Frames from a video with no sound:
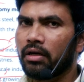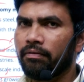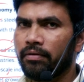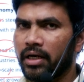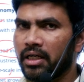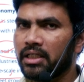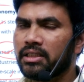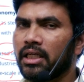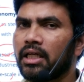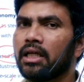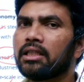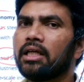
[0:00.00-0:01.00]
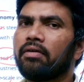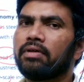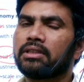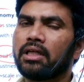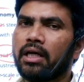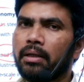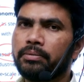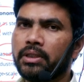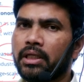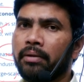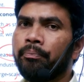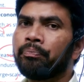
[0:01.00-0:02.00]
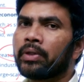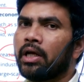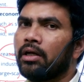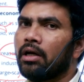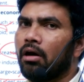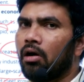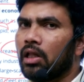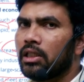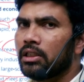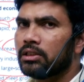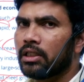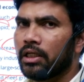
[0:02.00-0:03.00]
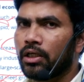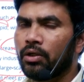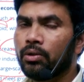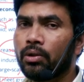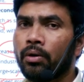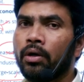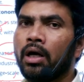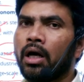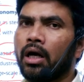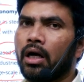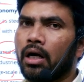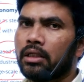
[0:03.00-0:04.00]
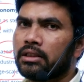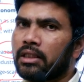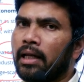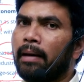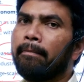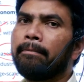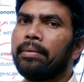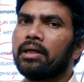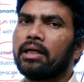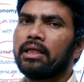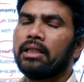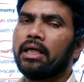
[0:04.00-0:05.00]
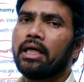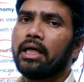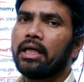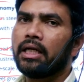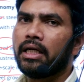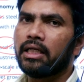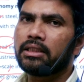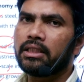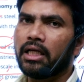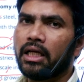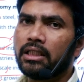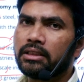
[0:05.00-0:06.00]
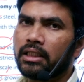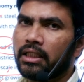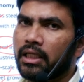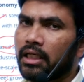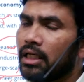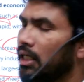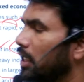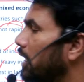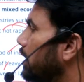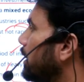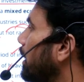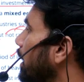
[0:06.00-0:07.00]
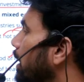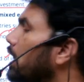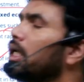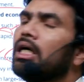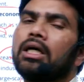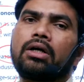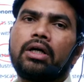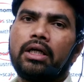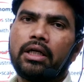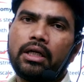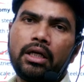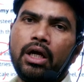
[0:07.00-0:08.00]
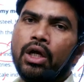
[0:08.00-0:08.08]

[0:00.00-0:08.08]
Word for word: of rent seeking, there was corruption, and all this led to slump in the industrial sector in the country.